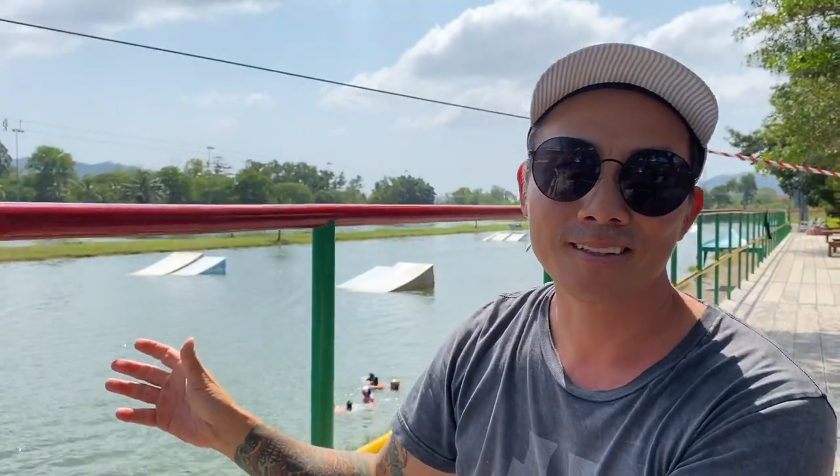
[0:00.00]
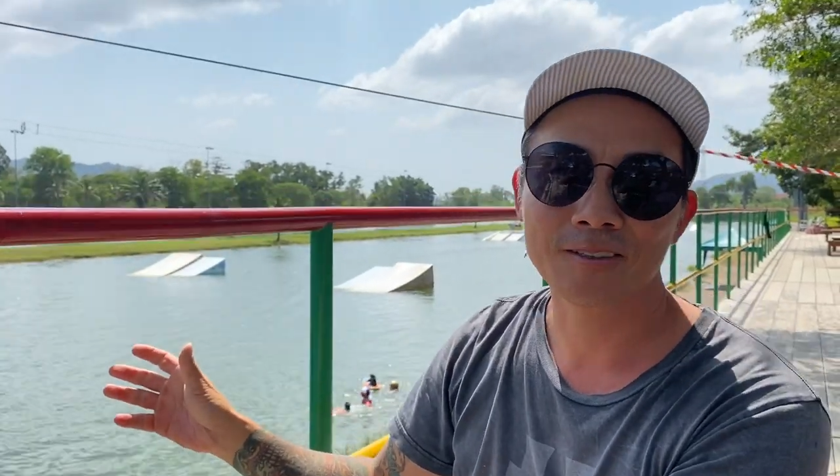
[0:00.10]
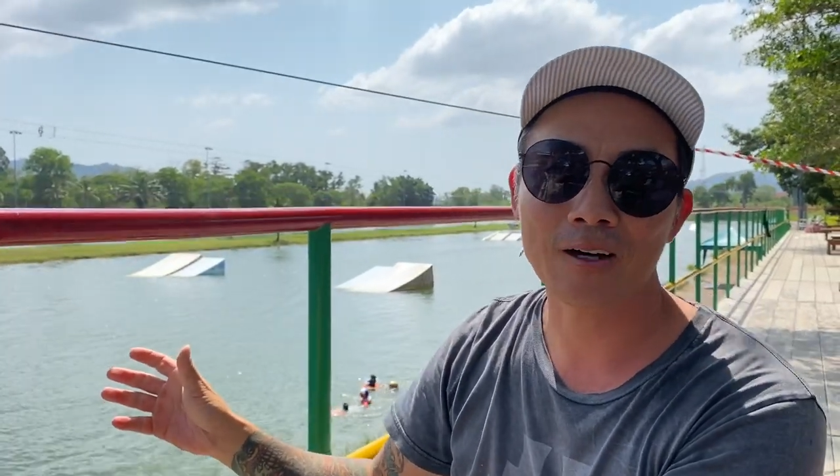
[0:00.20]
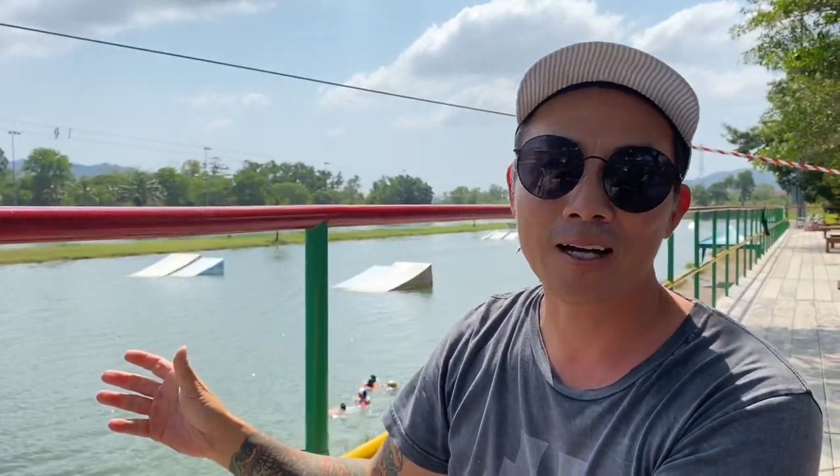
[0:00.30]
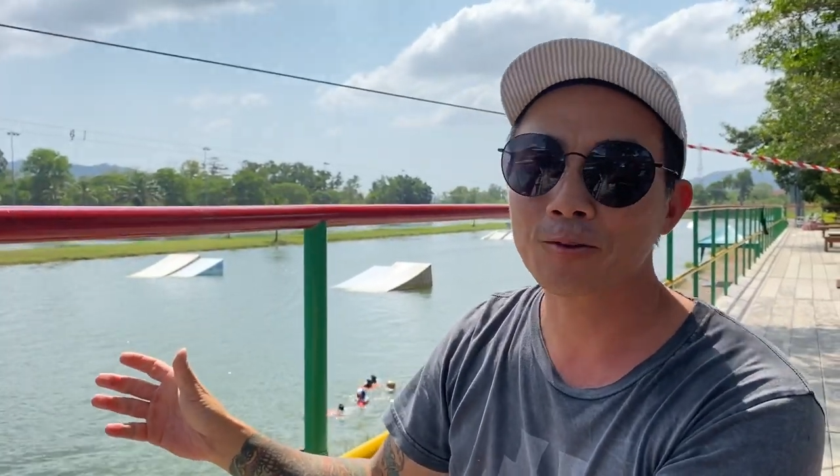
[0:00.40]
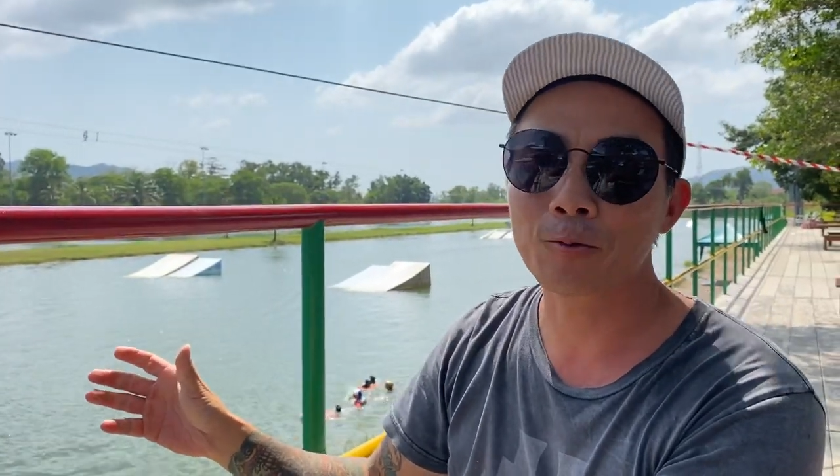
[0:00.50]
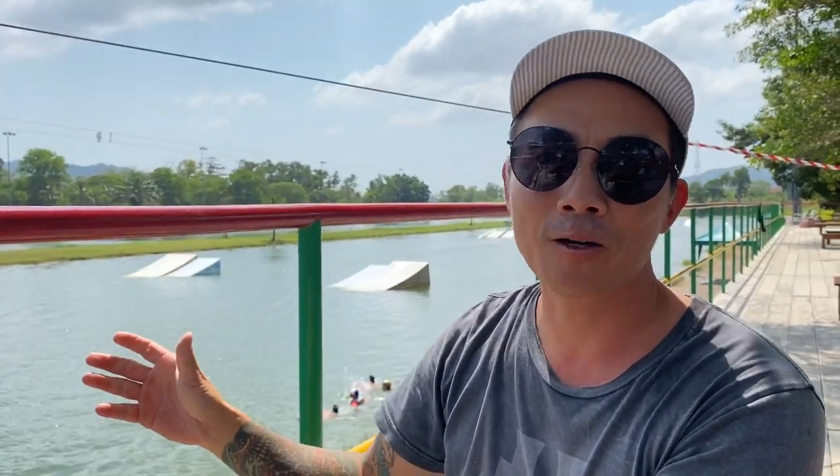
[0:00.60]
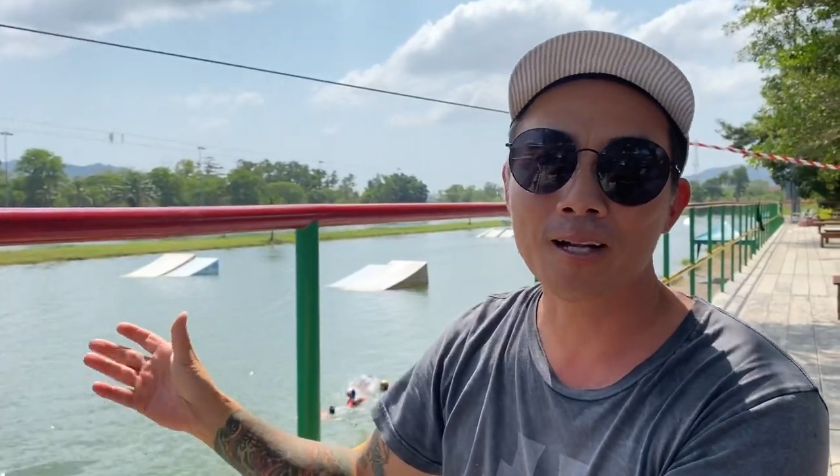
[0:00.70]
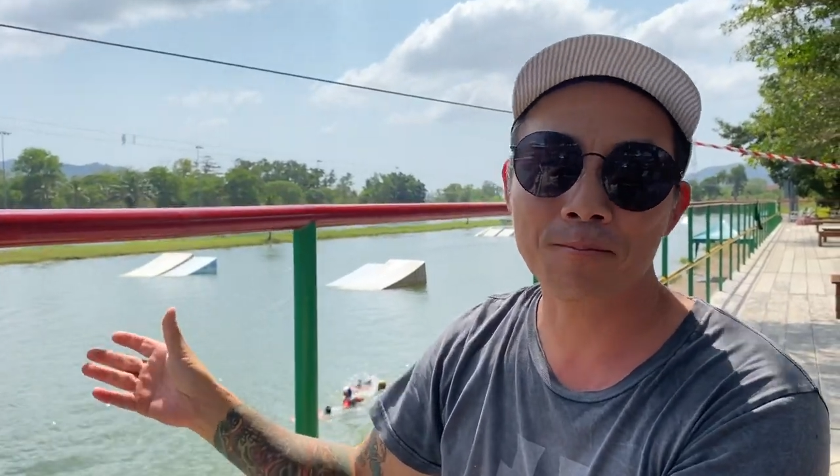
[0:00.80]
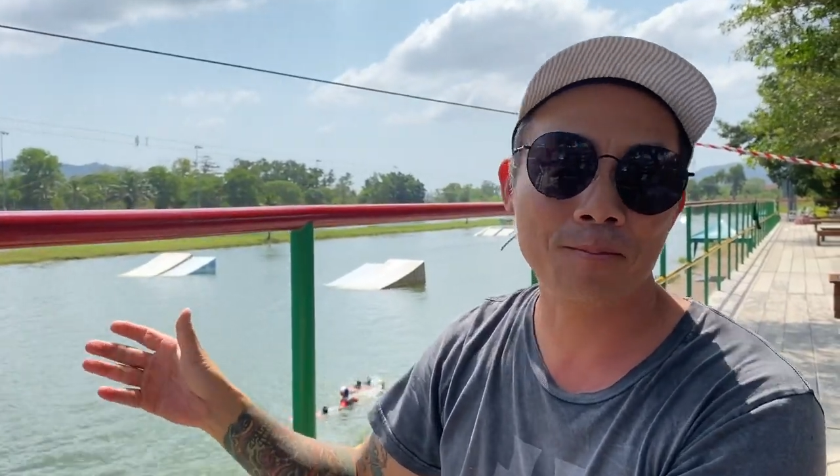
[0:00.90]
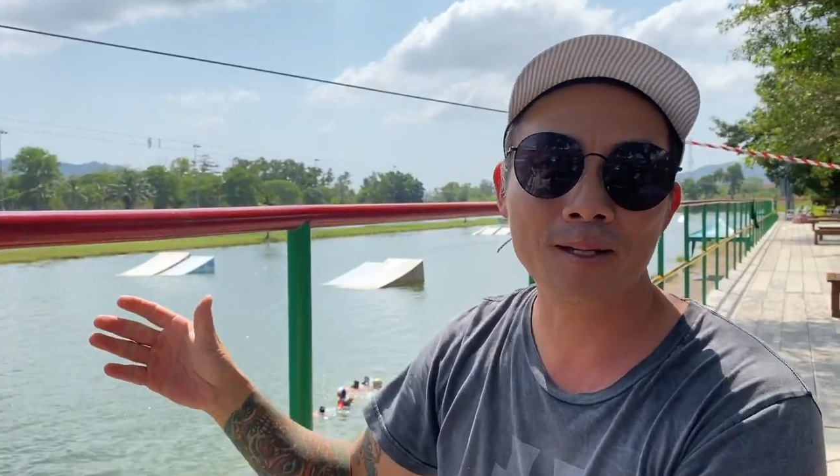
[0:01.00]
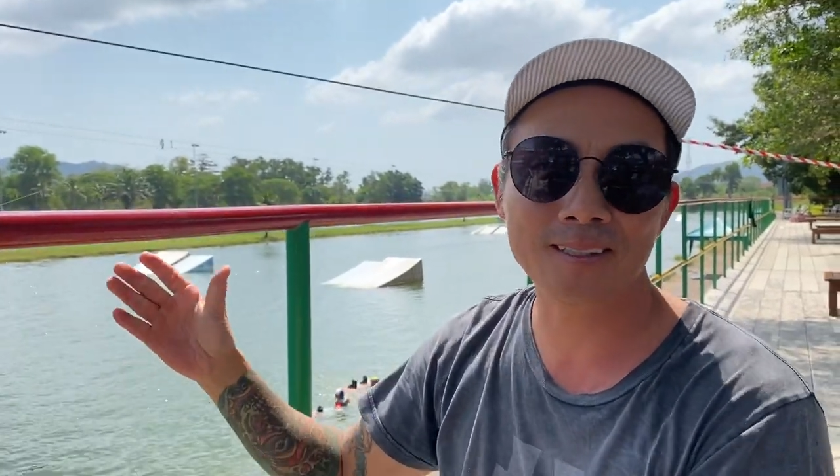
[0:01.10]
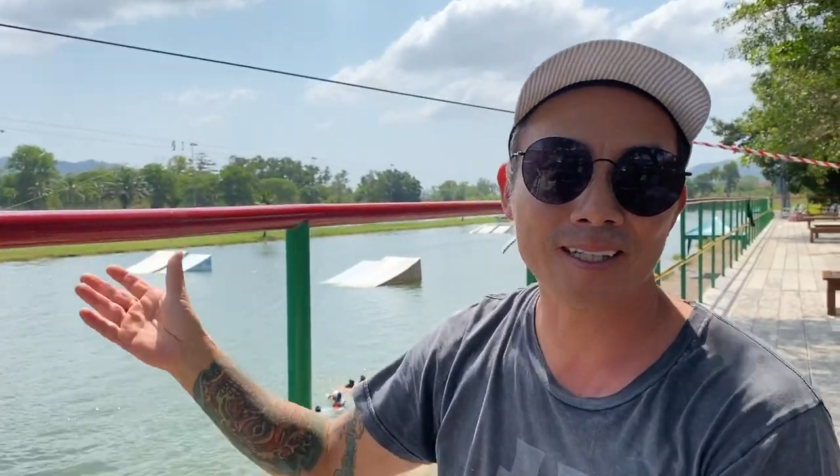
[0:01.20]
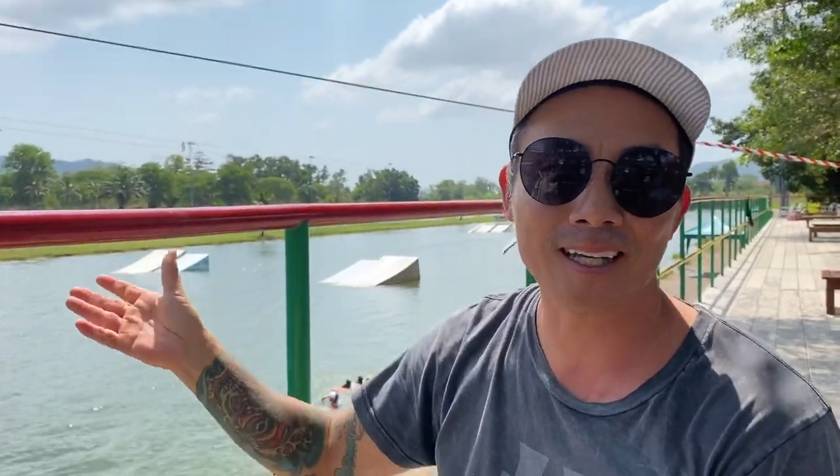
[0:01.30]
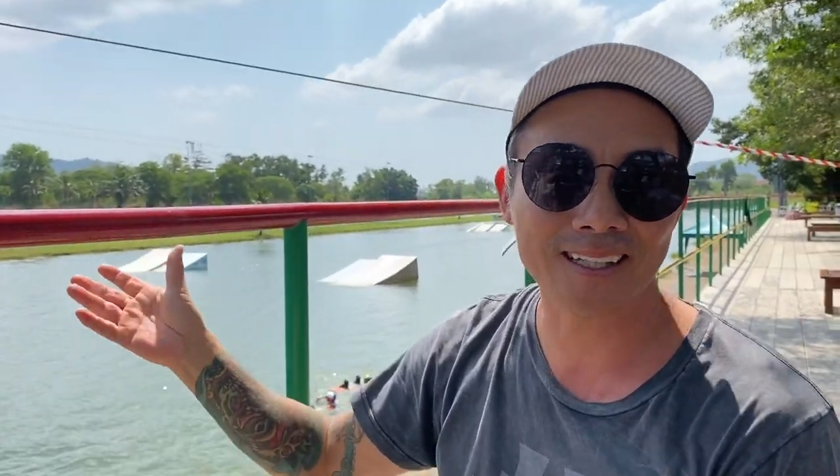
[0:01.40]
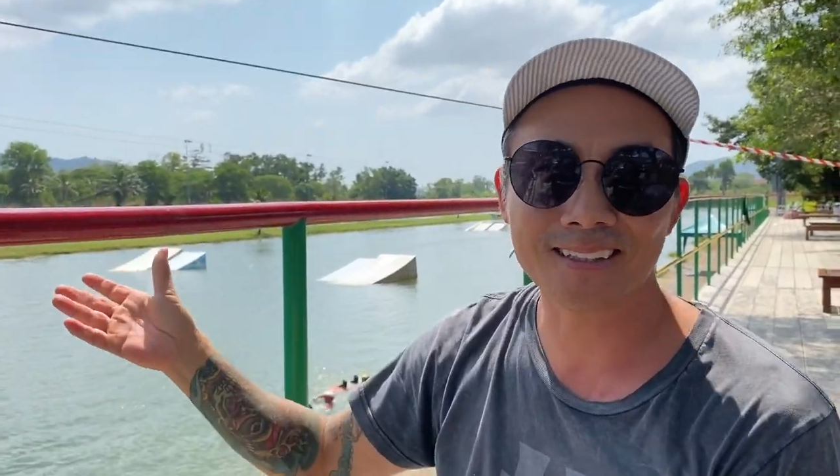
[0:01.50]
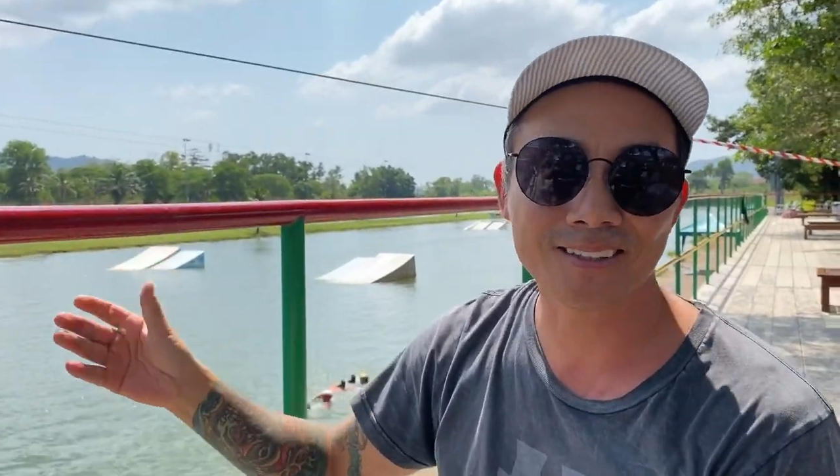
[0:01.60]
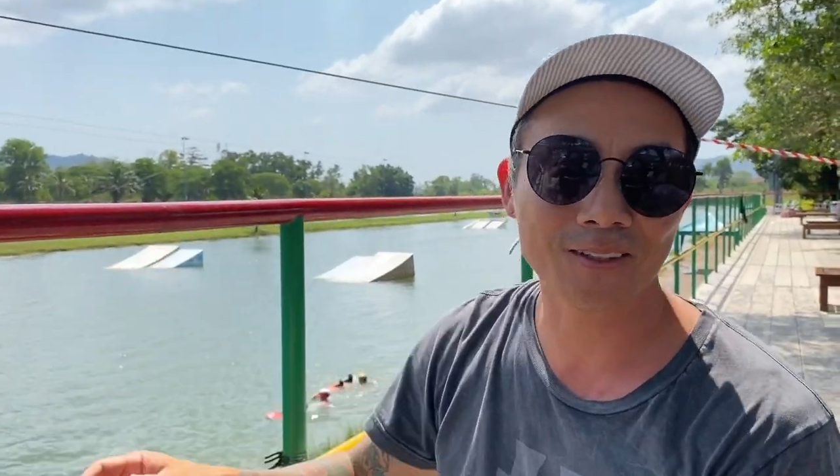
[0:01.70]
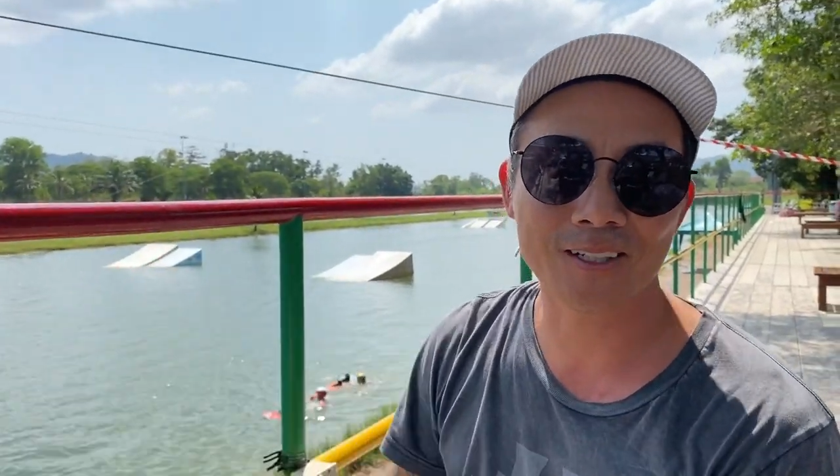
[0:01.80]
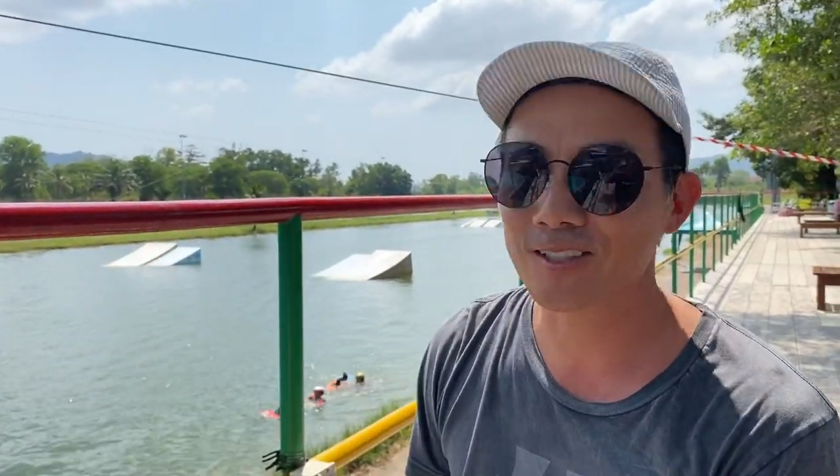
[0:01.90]
so I don't want to miss that
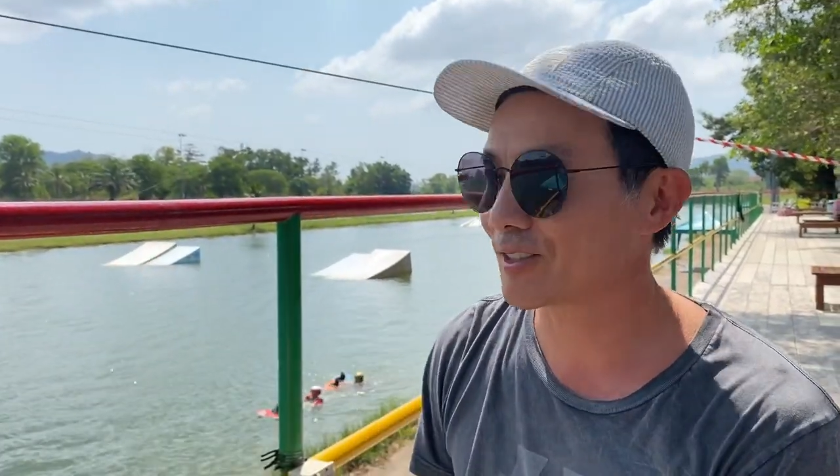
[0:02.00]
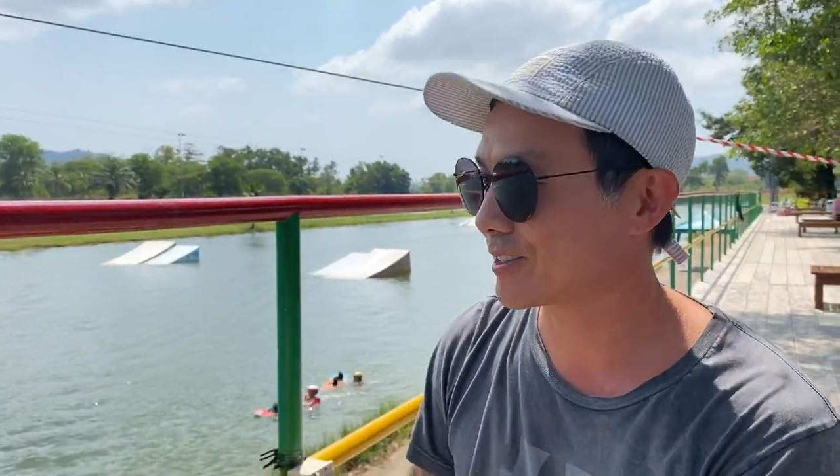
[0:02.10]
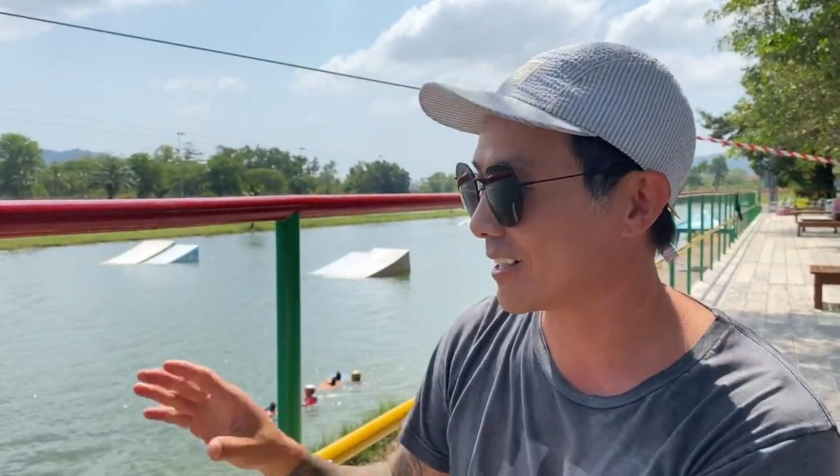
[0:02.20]
so they just